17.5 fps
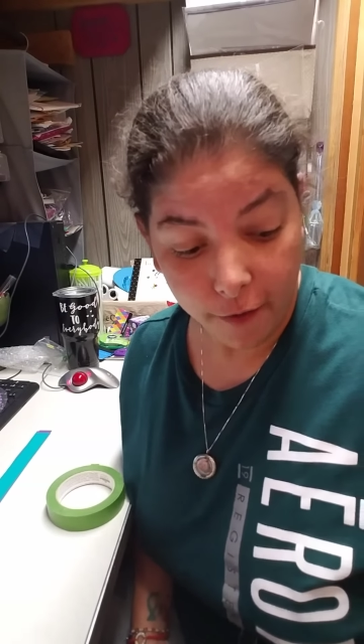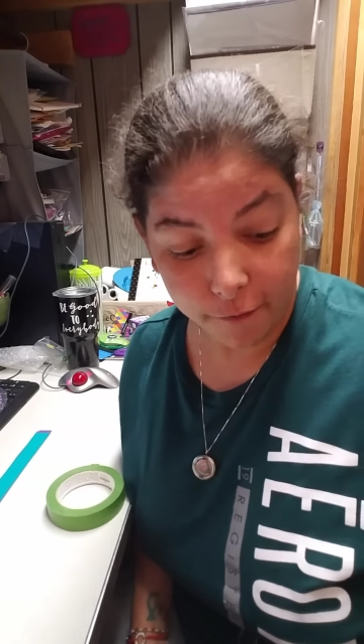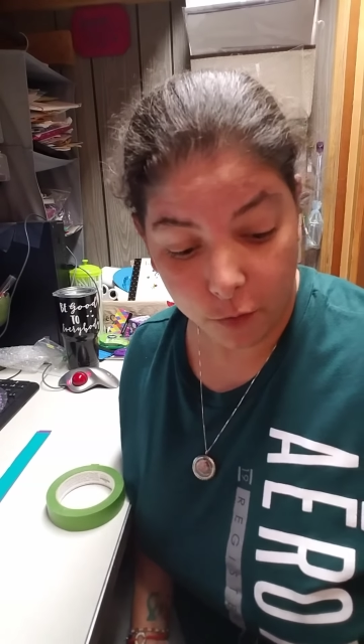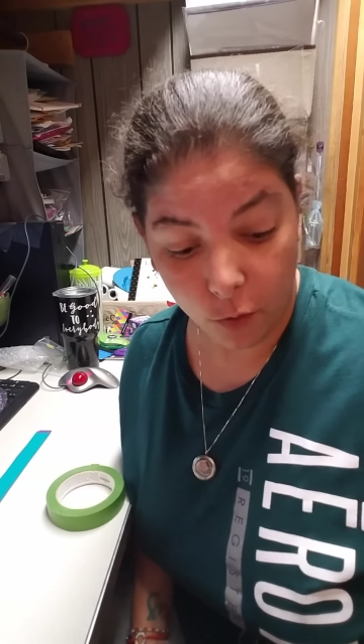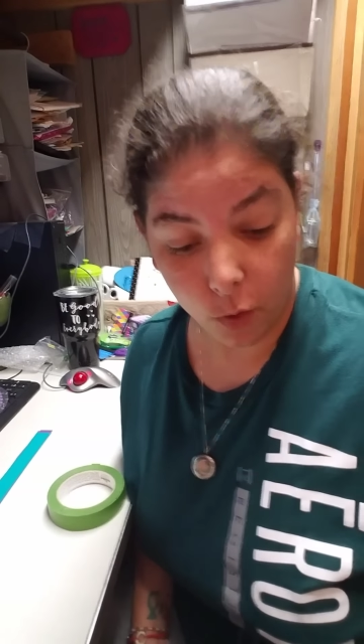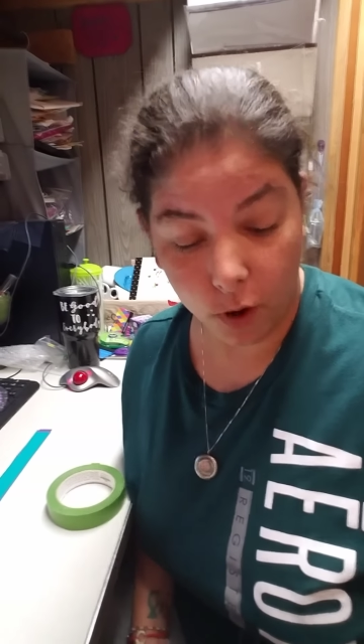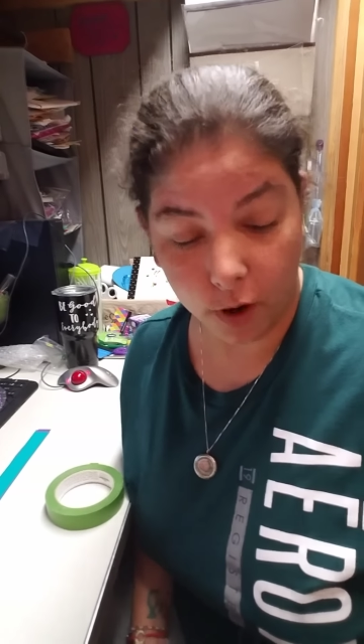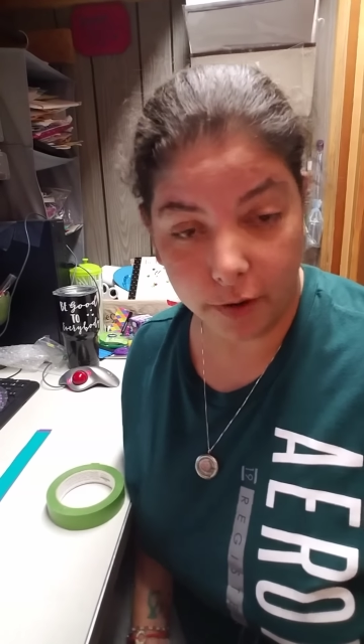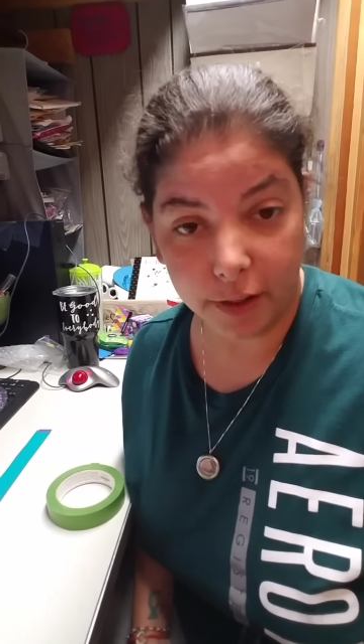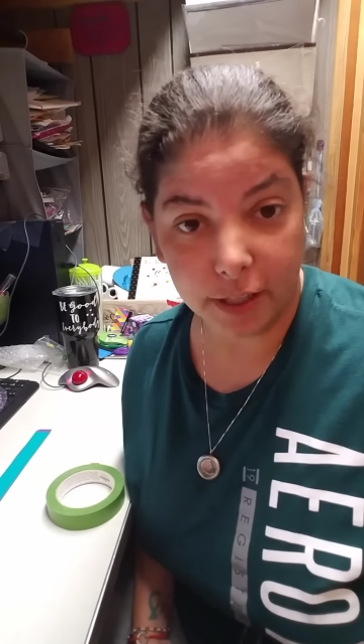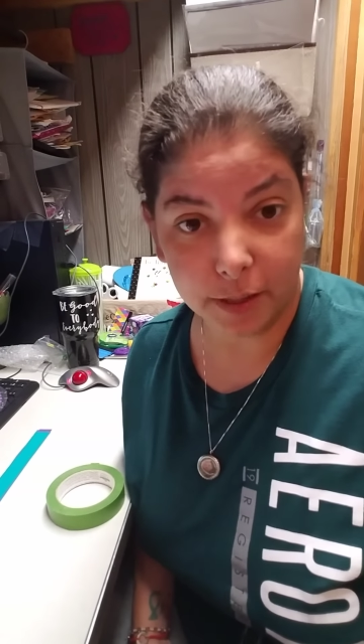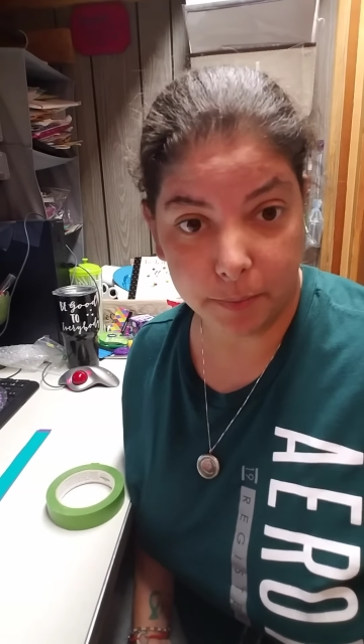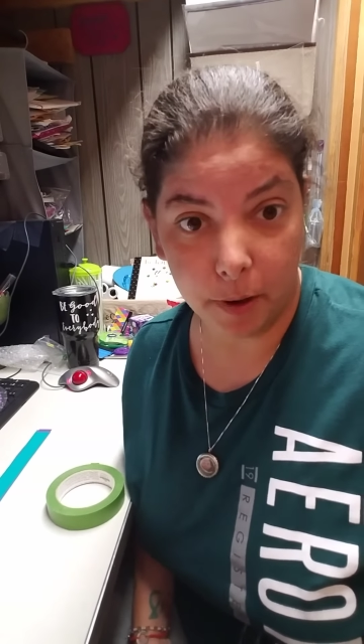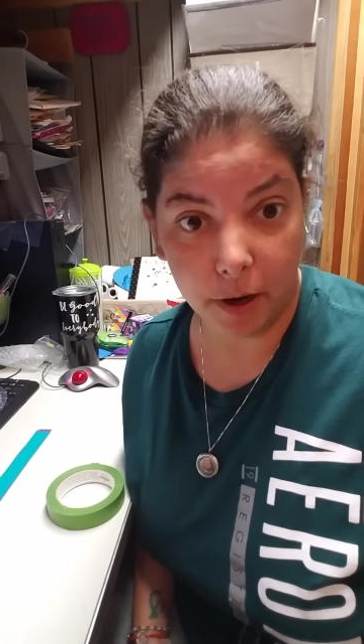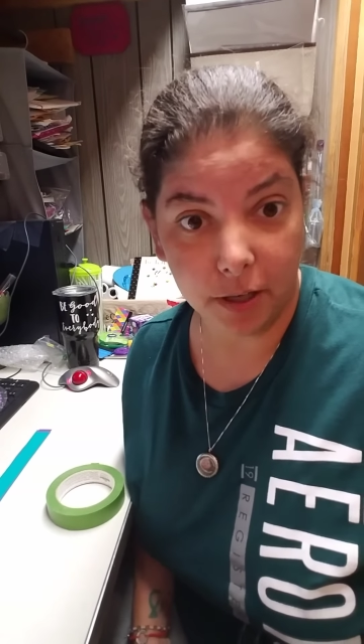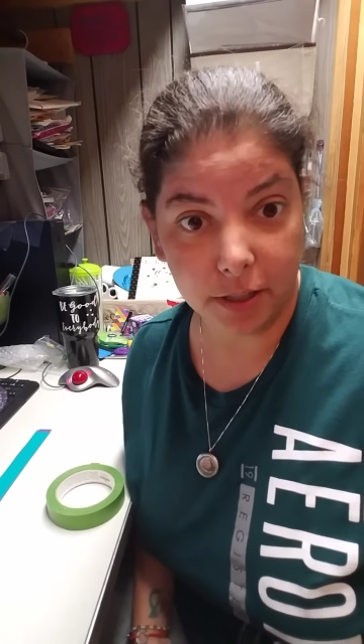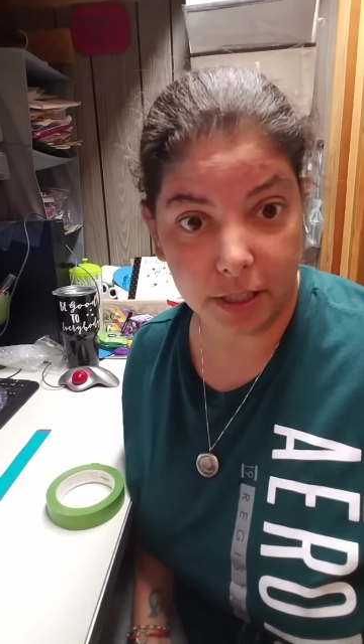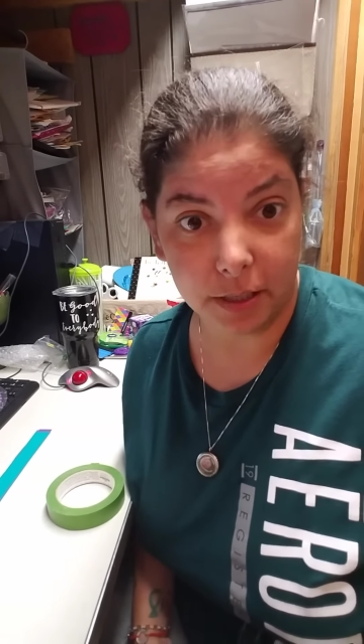for this
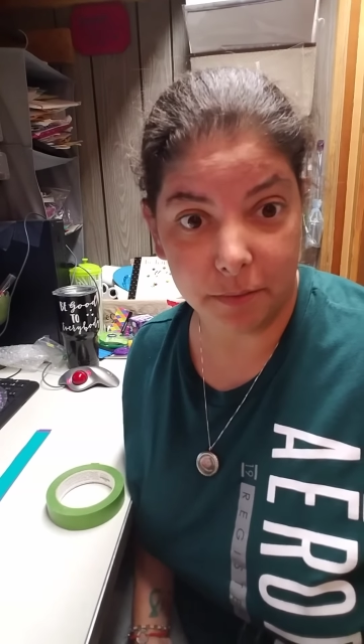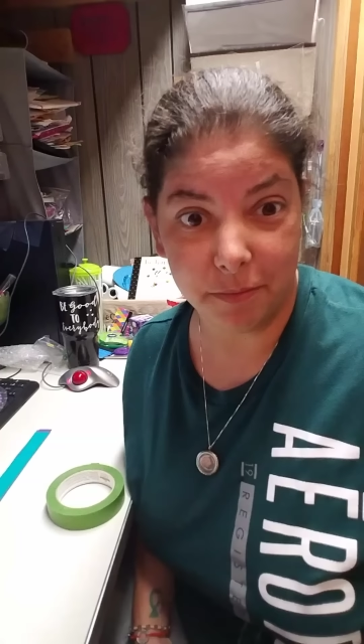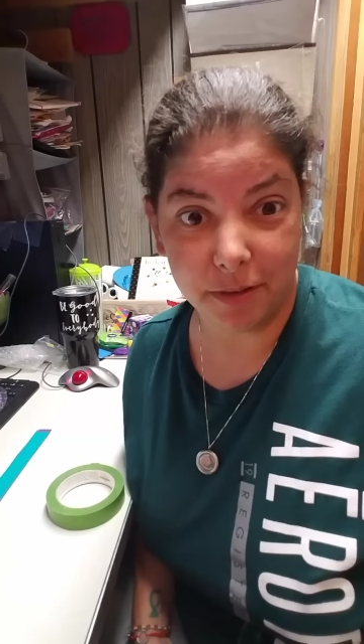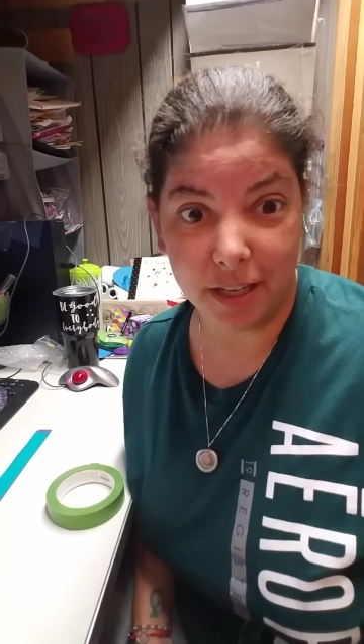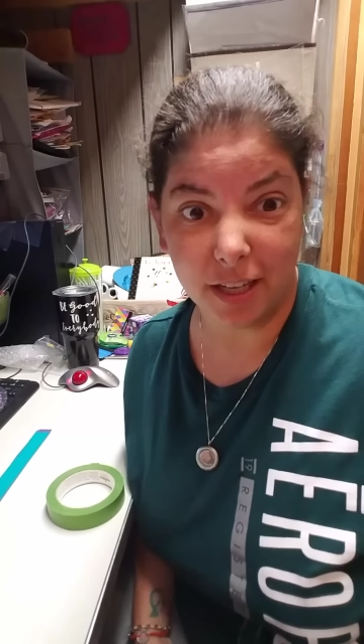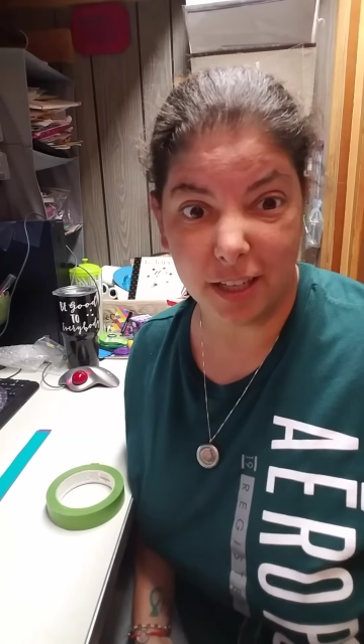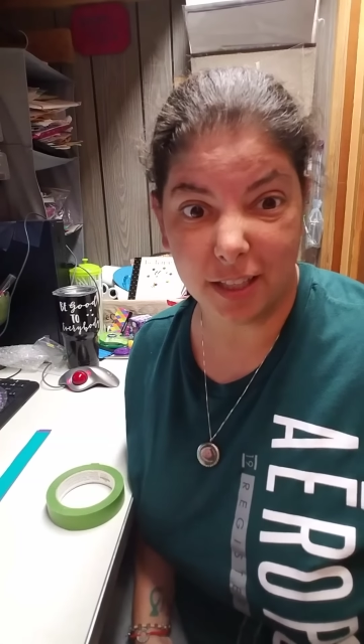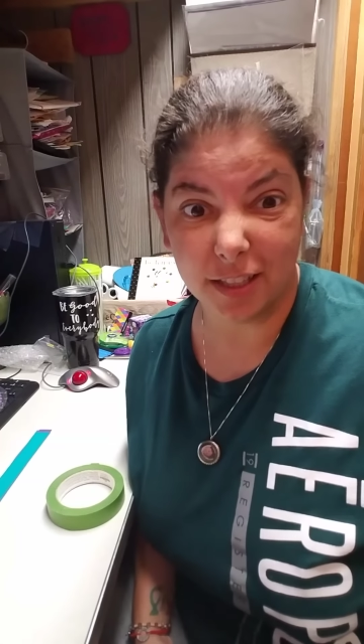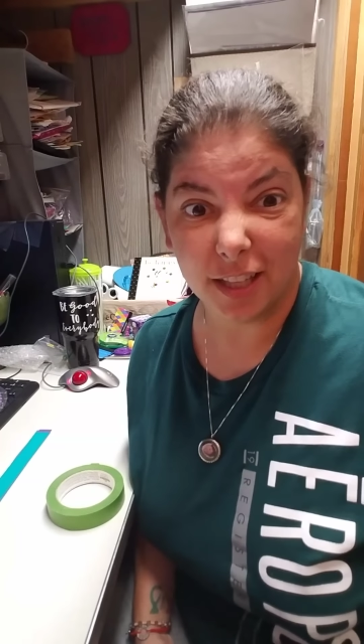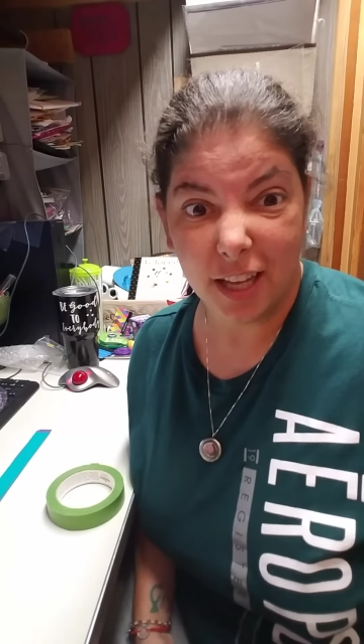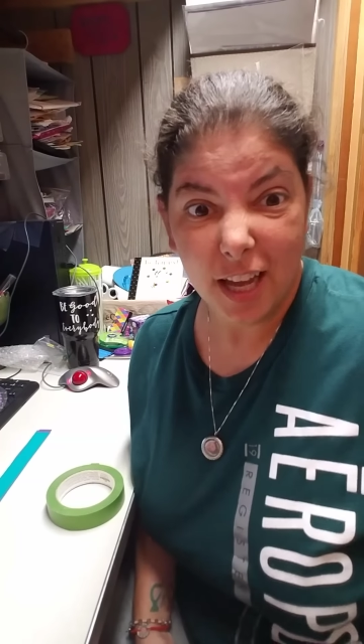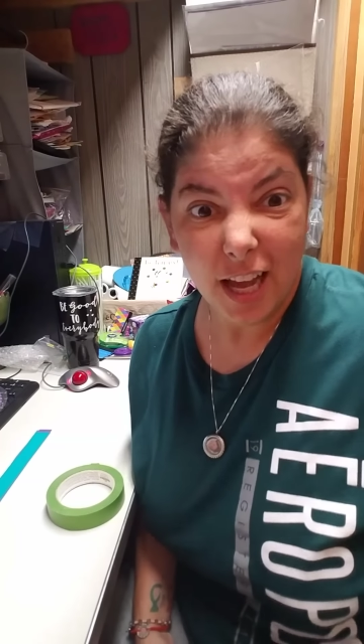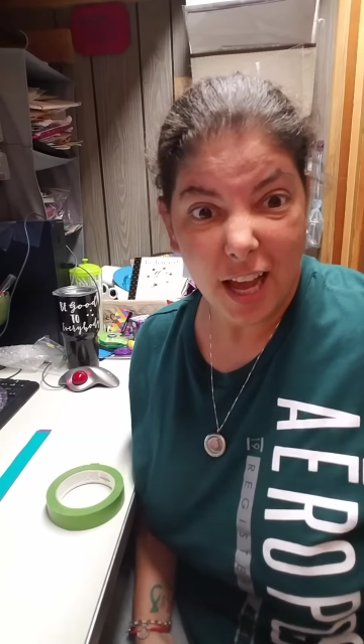person because